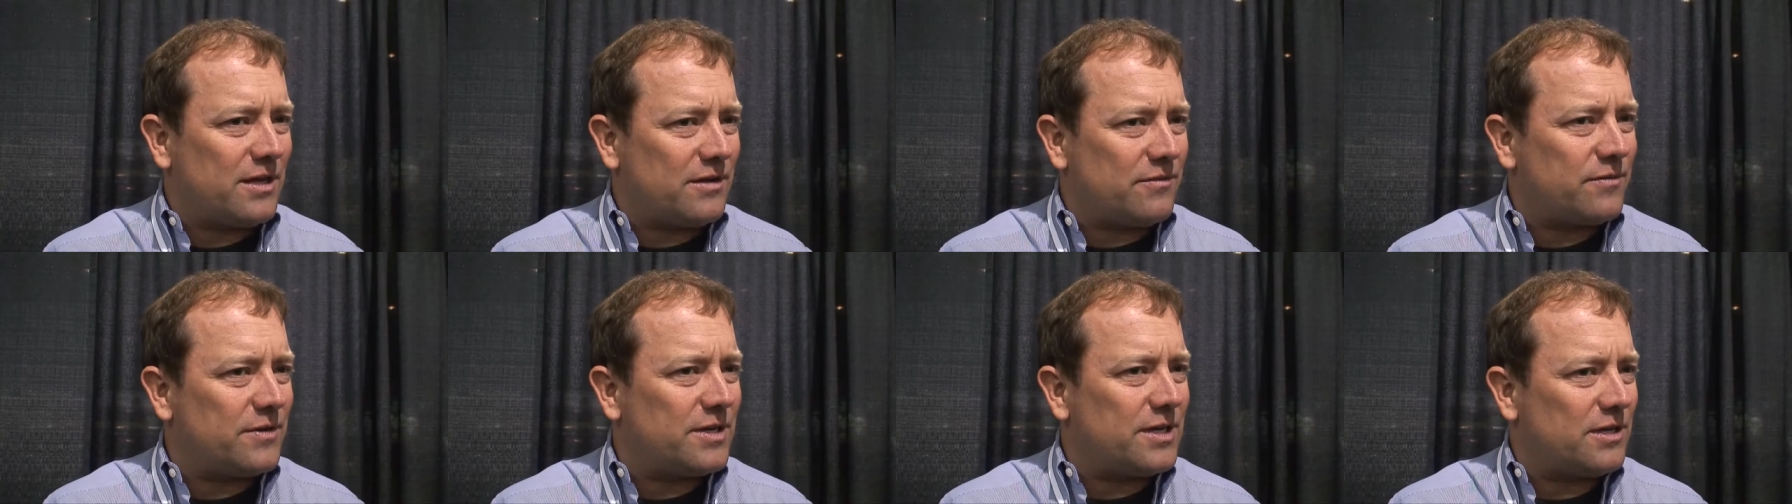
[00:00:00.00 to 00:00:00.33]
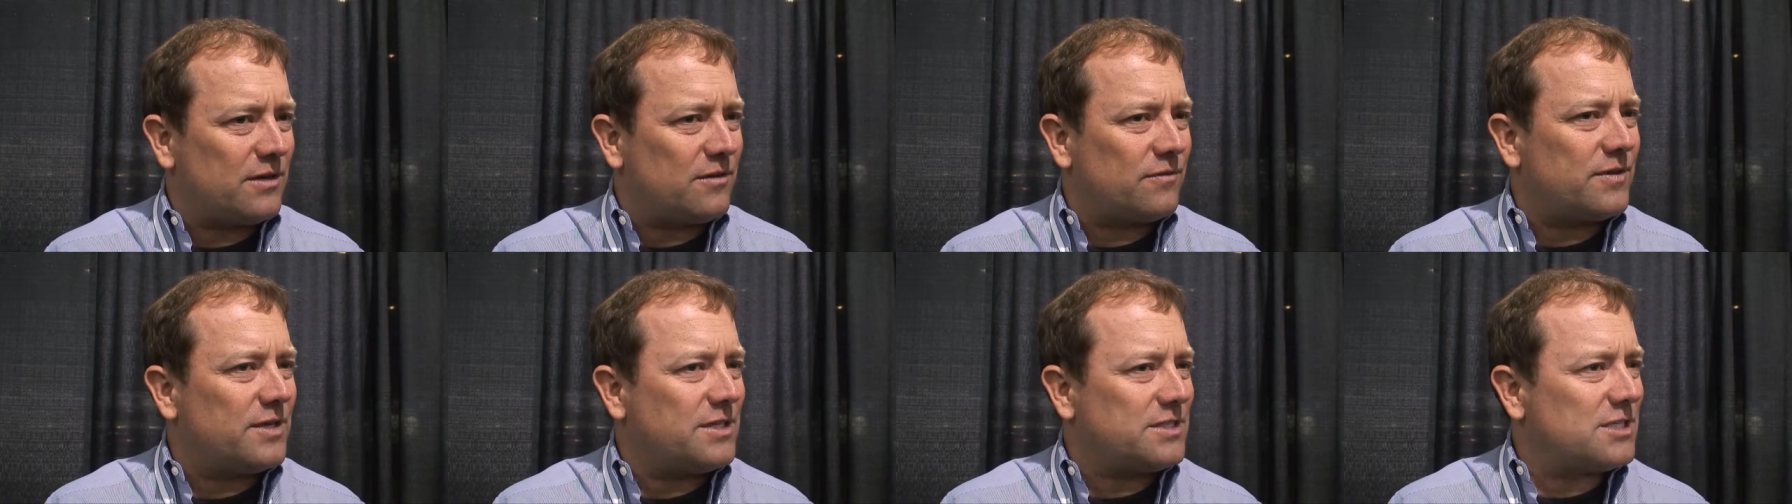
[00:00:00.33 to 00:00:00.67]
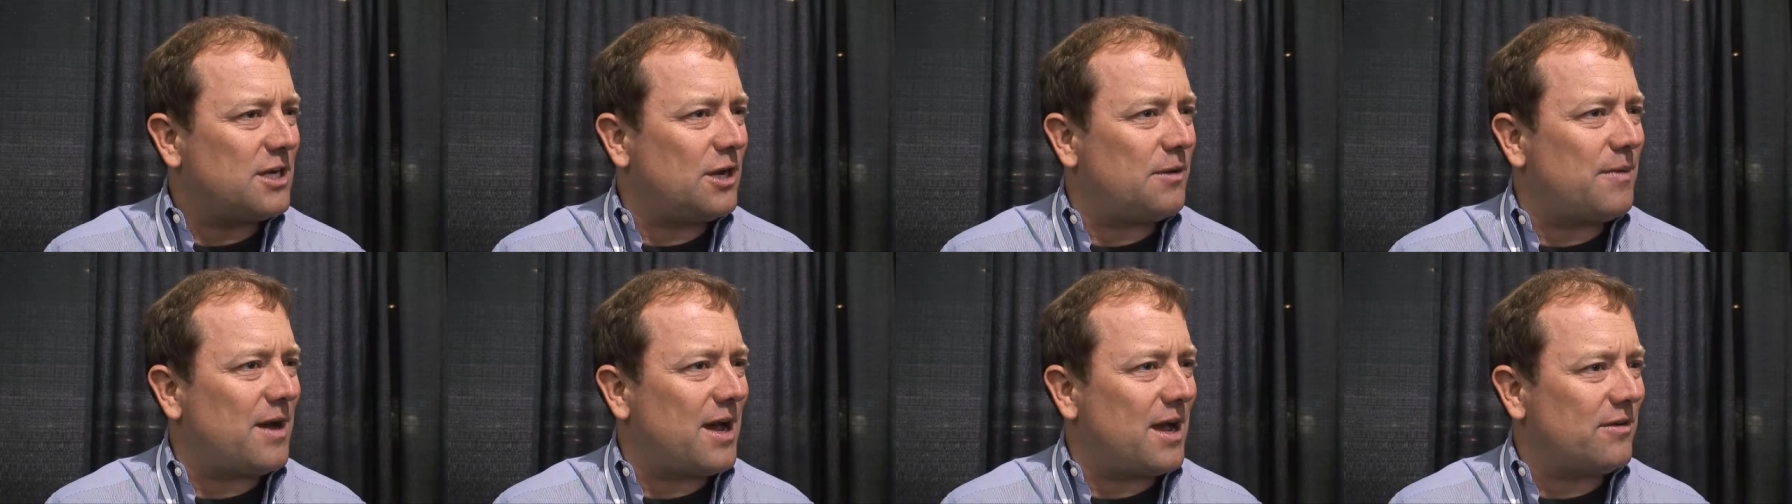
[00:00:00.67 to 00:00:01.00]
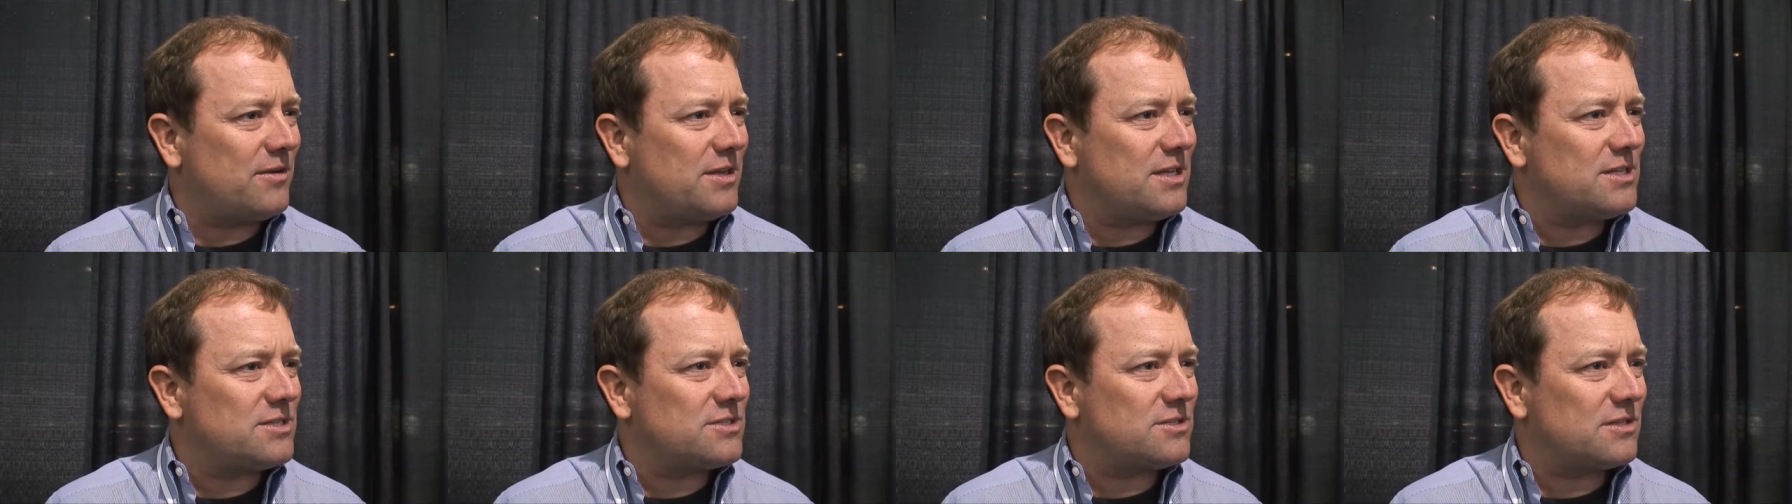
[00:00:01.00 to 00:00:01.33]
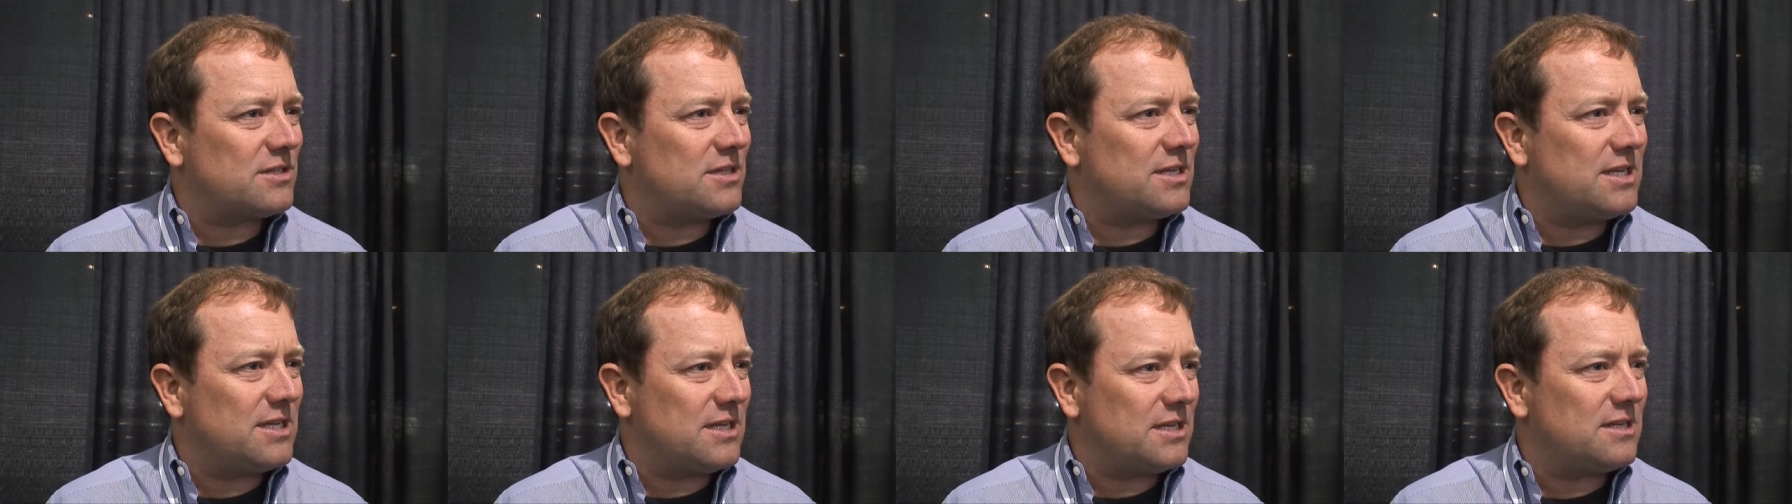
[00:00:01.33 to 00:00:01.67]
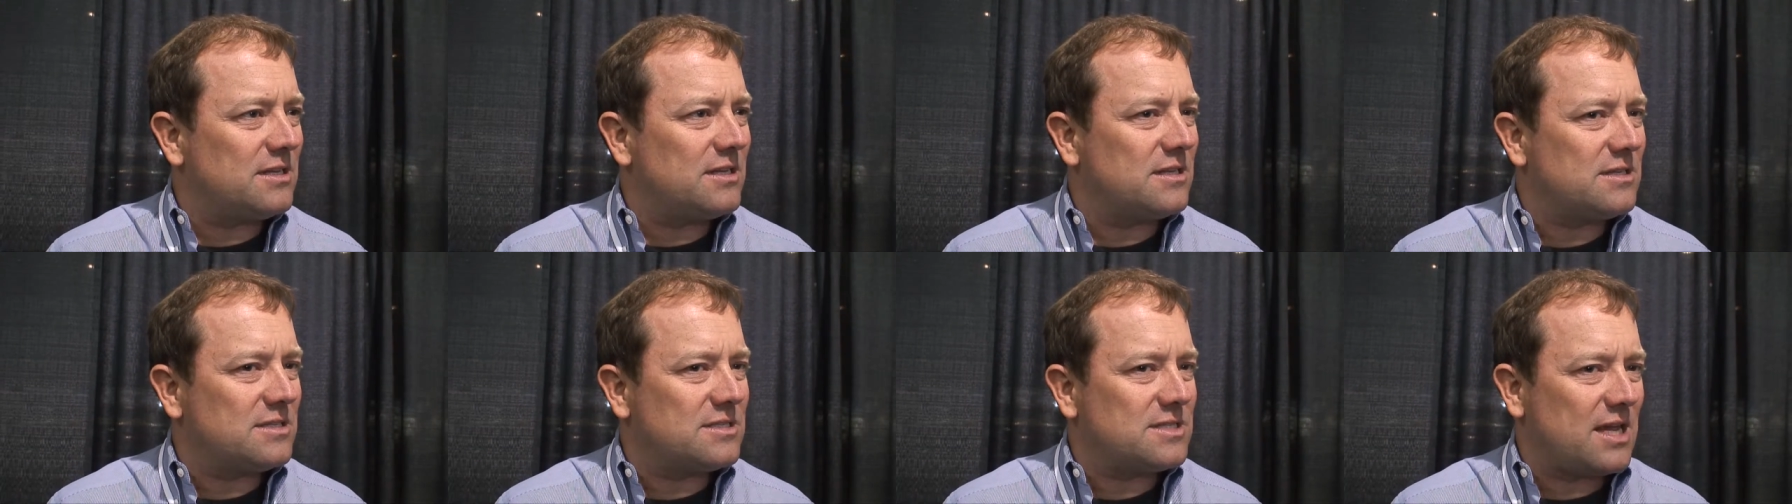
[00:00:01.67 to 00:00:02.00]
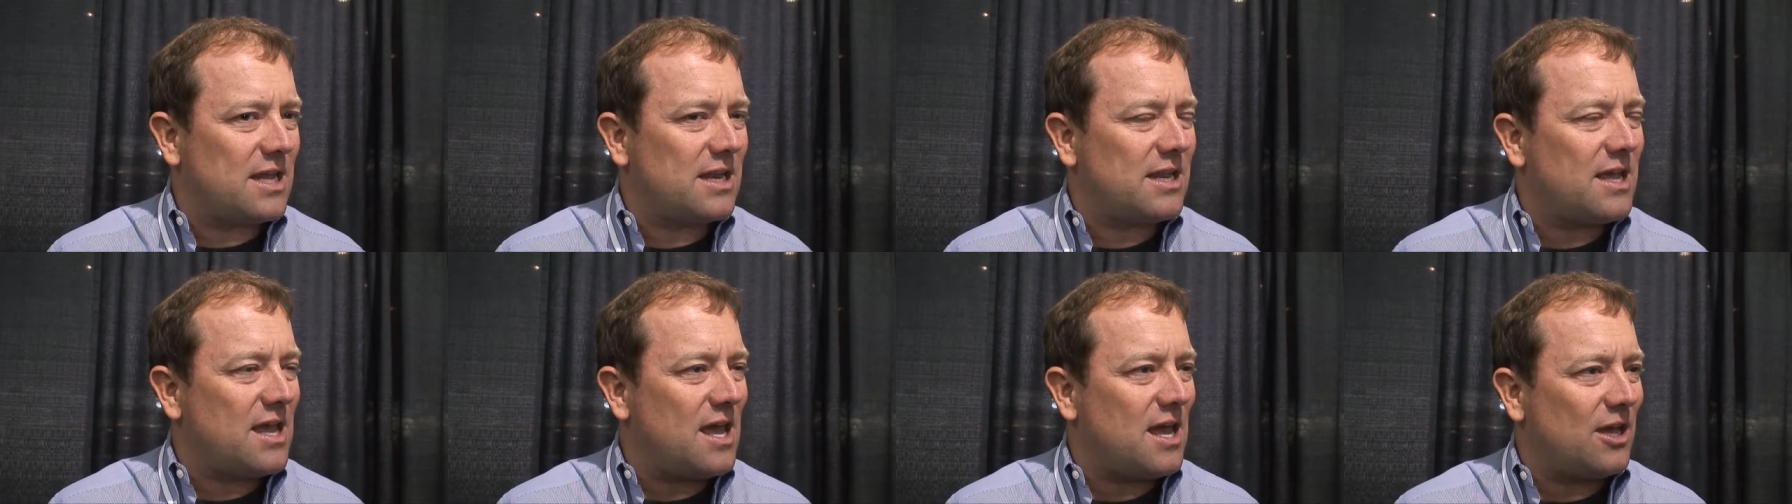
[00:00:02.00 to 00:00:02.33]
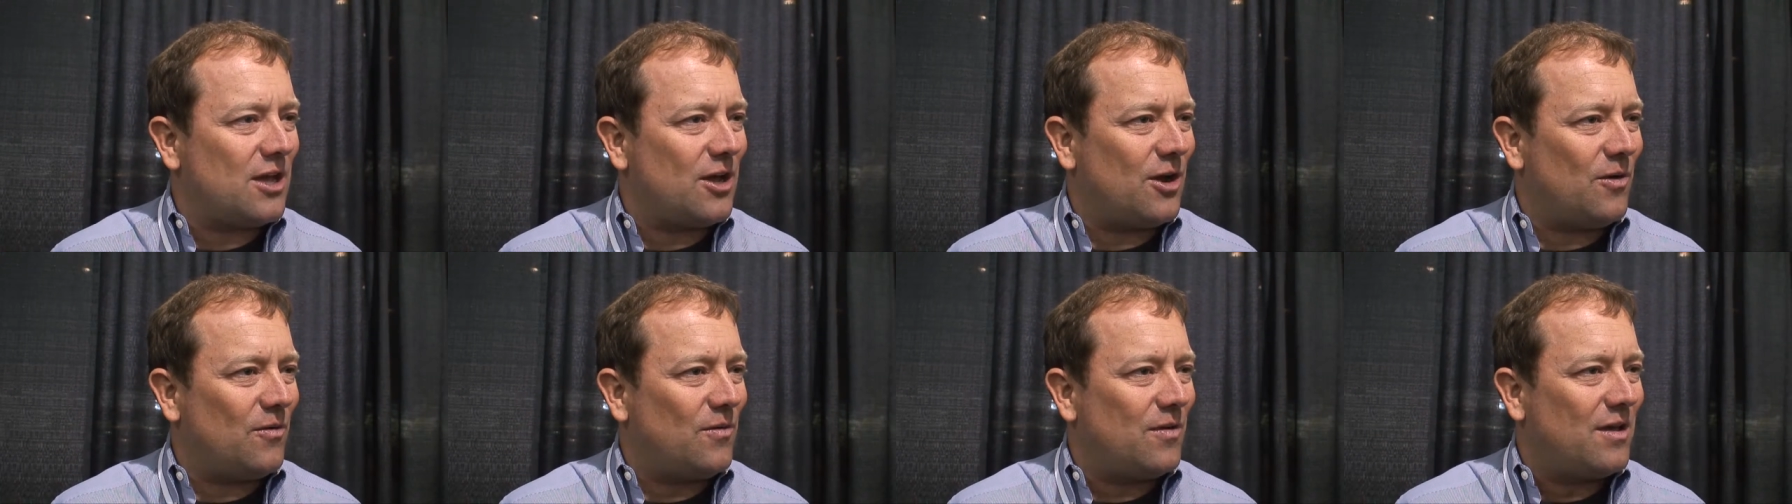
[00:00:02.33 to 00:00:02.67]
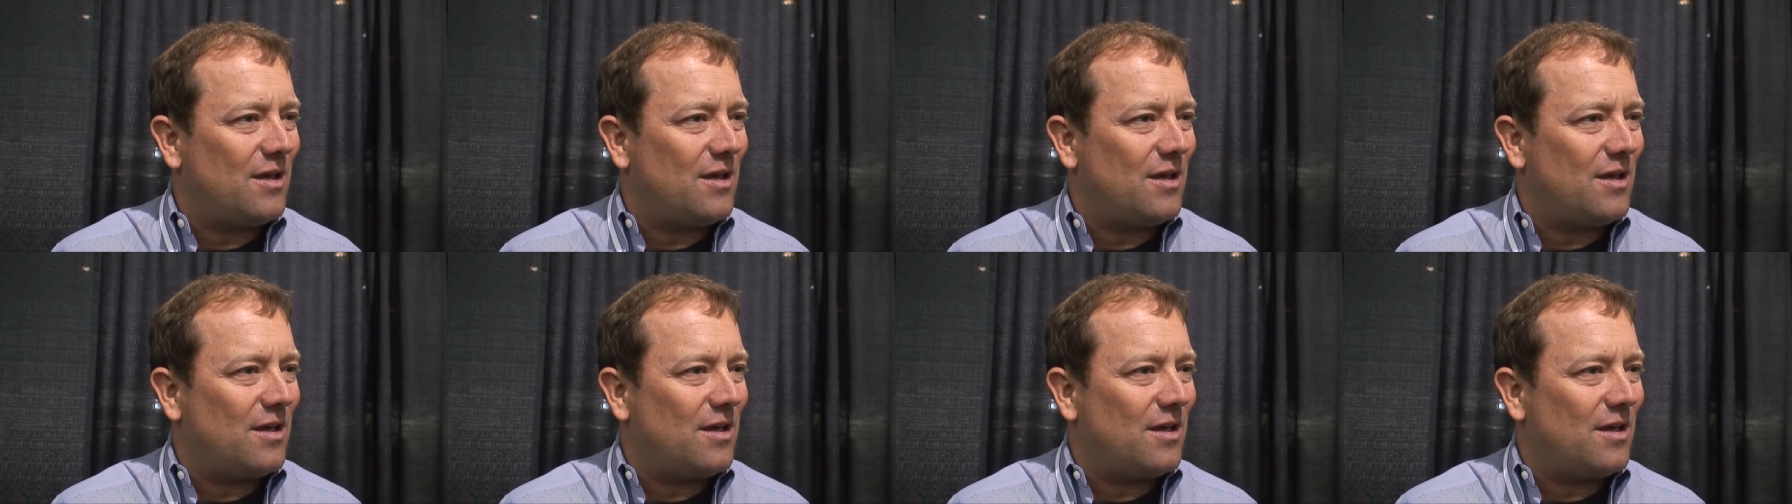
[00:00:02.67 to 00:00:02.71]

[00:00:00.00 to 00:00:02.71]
real retail biodiesel in San Diego.